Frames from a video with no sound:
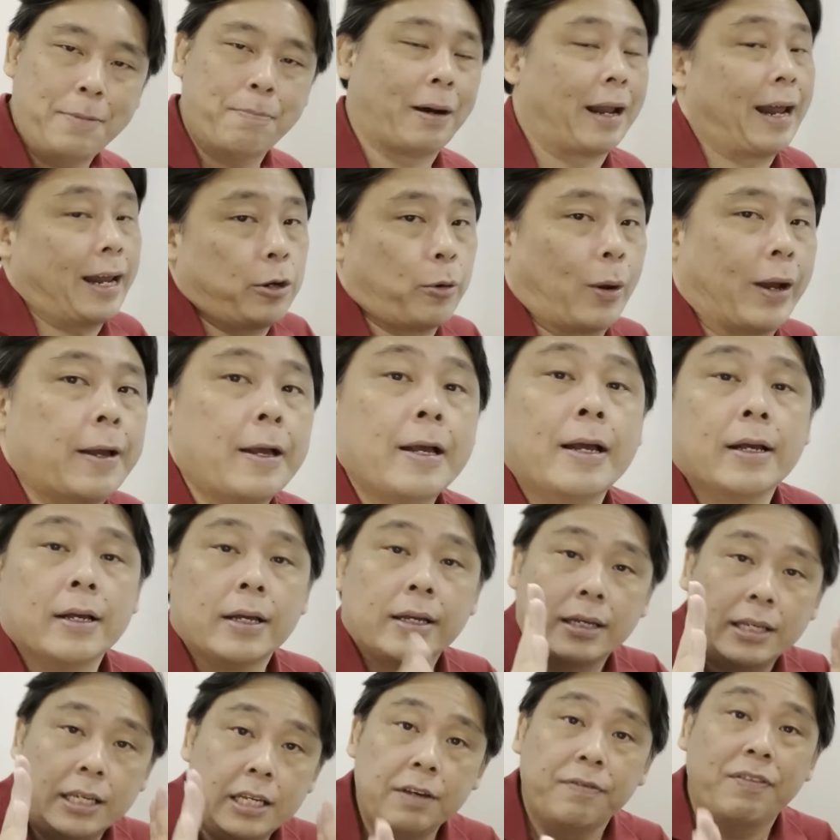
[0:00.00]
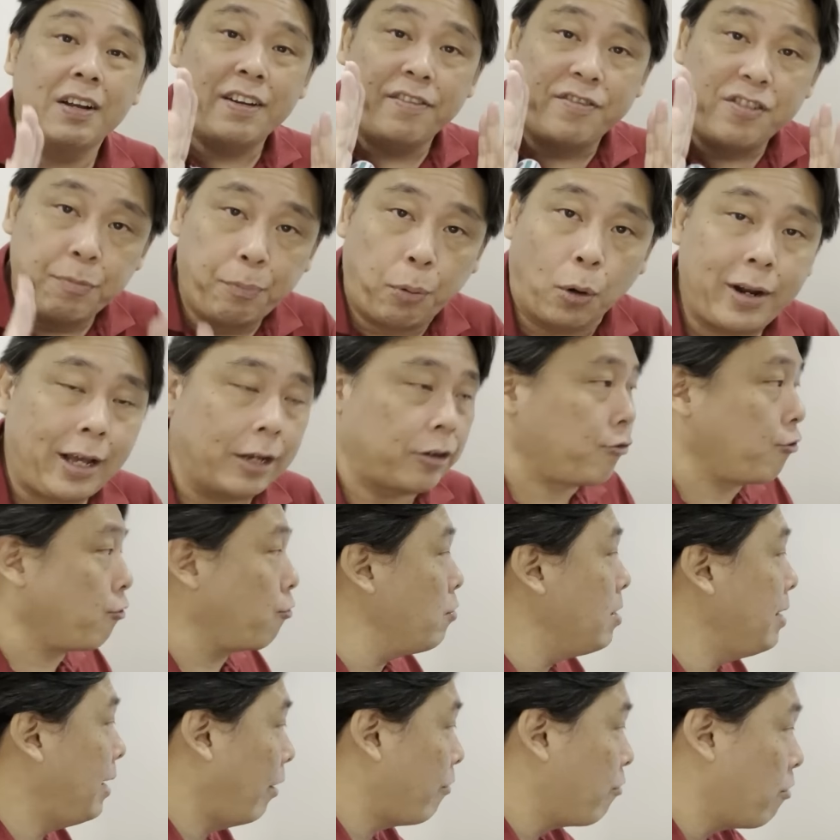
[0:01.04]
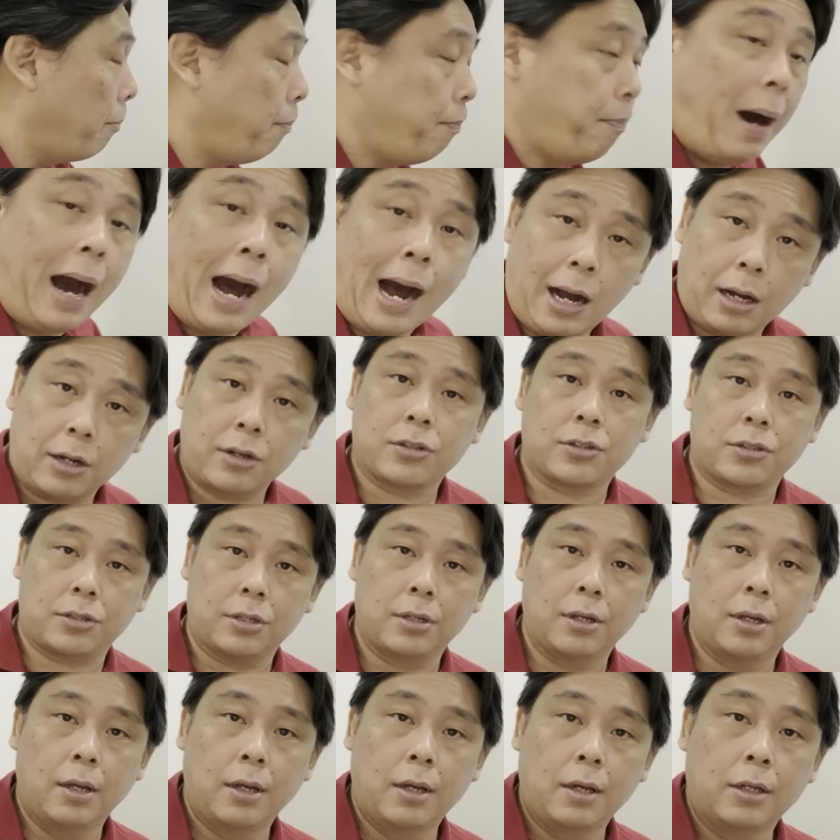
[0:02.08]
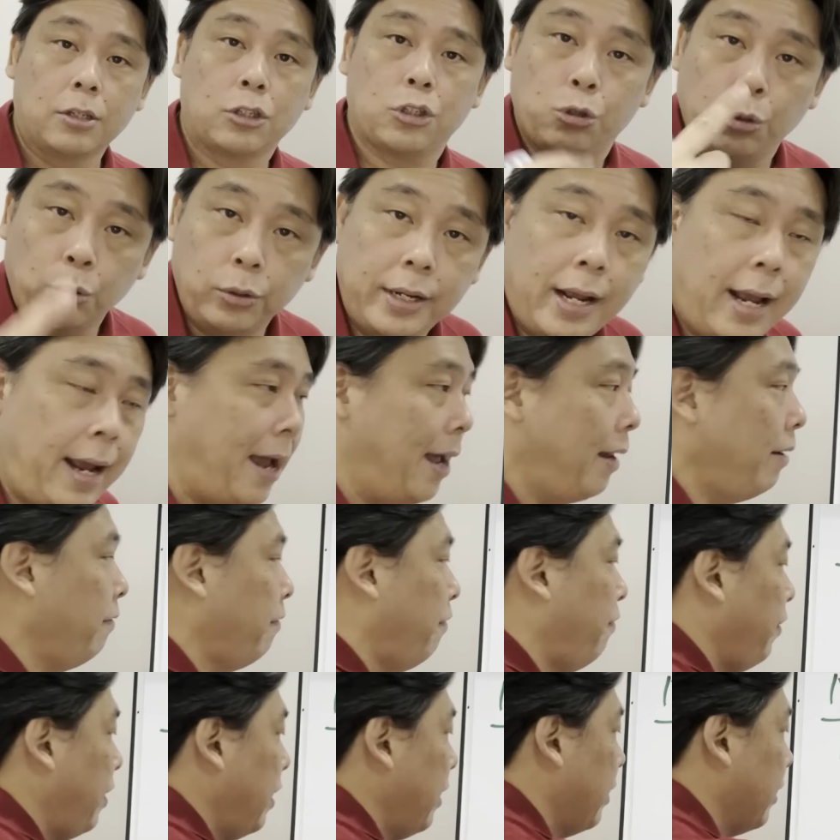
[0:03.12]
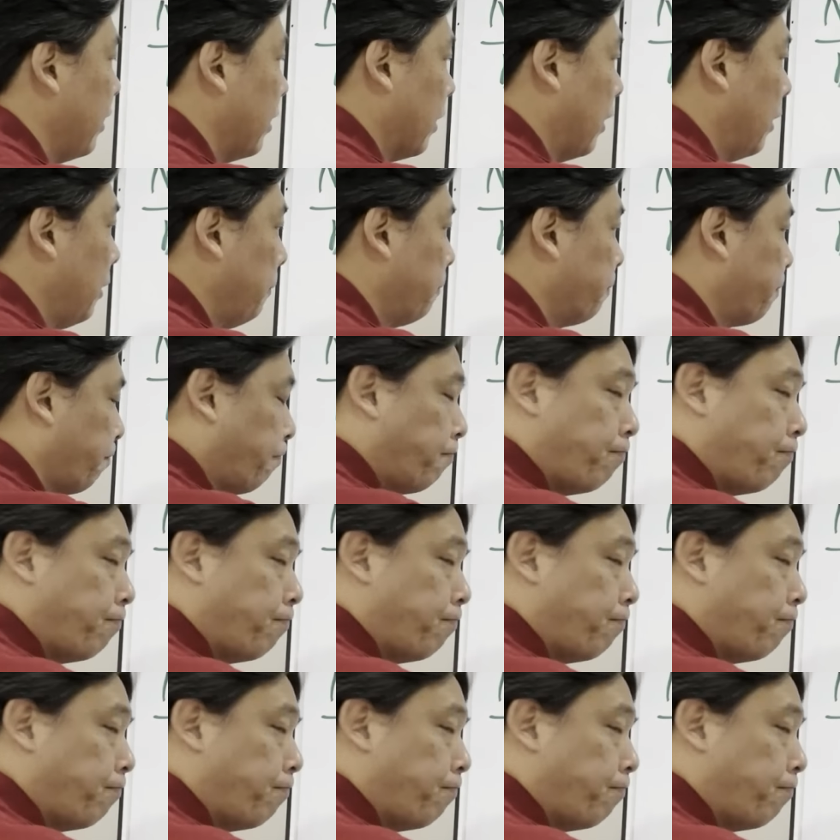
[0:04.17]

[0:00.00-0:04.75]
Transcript: But anyway, even if you bought it at $300, today Nvidia,